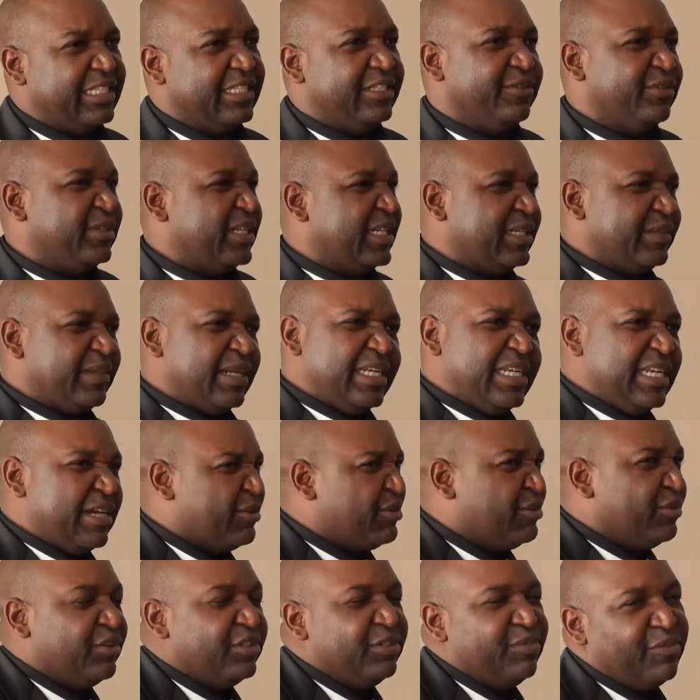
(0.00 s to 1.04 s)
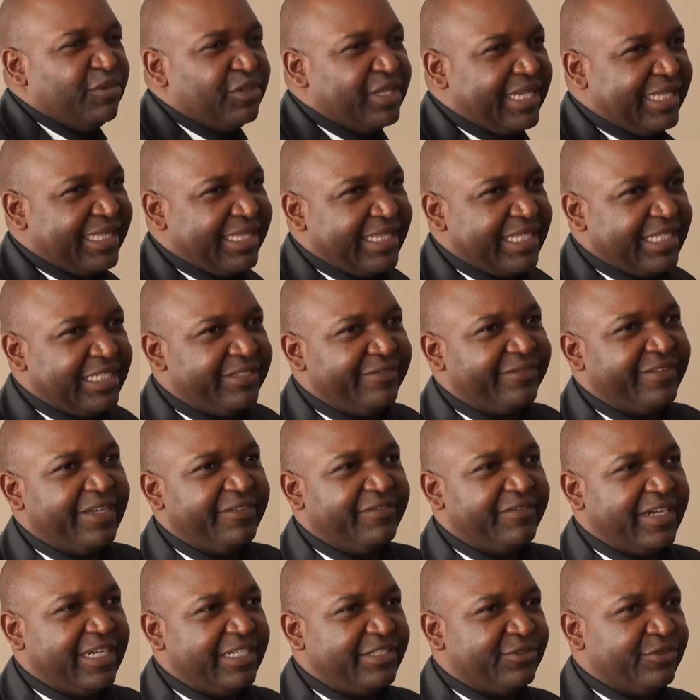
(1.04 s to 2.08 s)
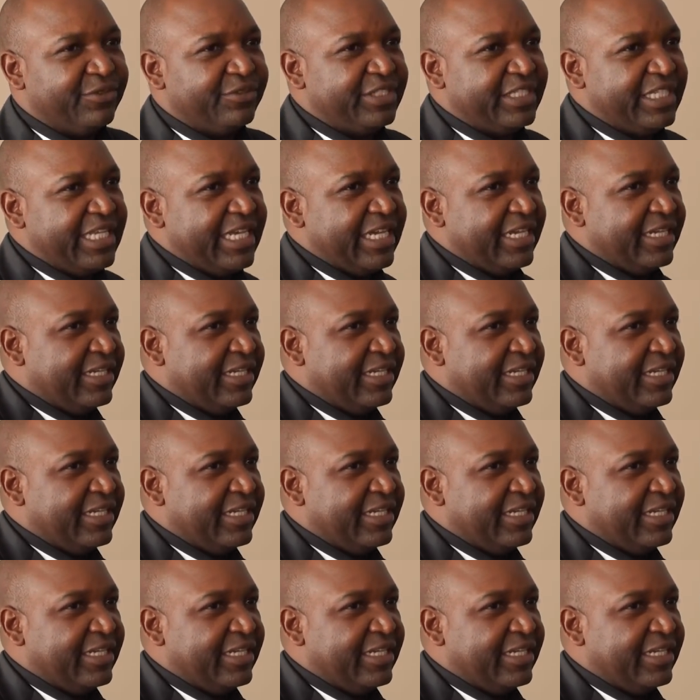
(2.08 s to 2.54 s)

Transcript: you can download more than 35 articles there